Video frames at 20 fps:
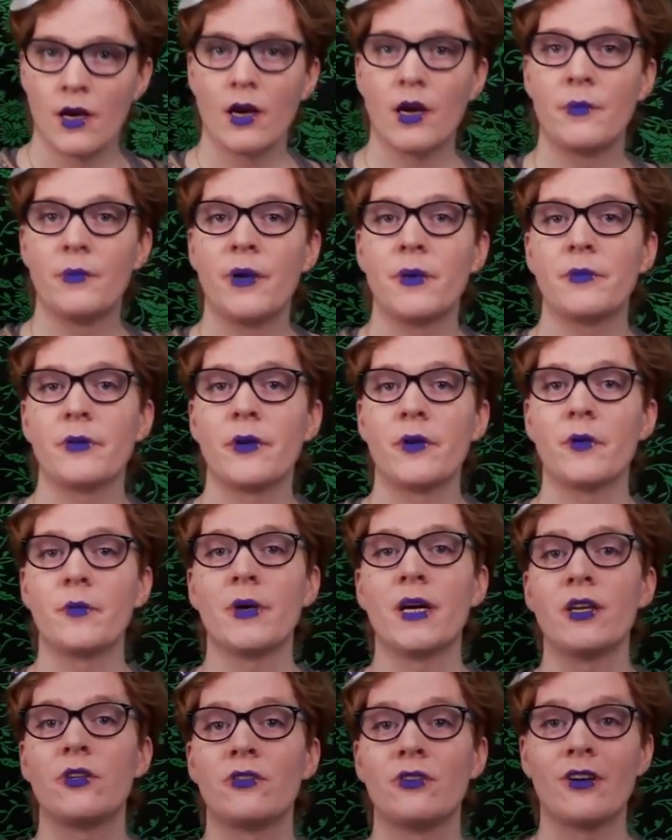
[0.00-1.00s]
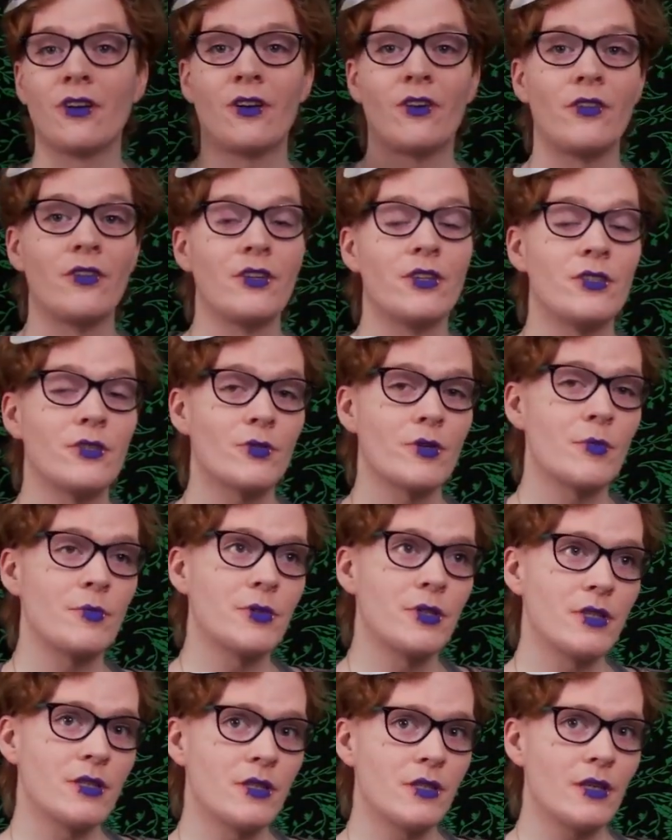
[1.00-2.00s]
Uh, Biblio and Patreon in the
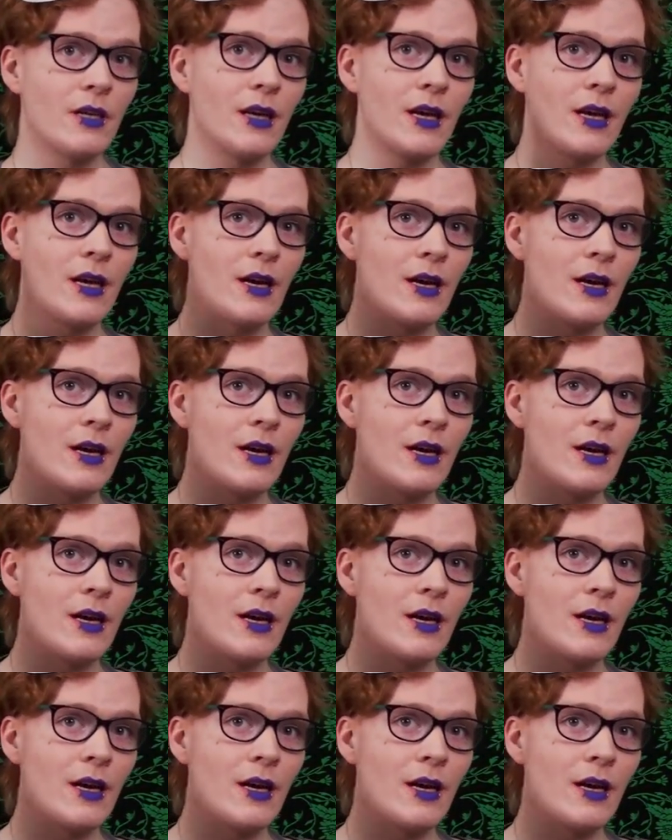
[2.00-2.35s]
description.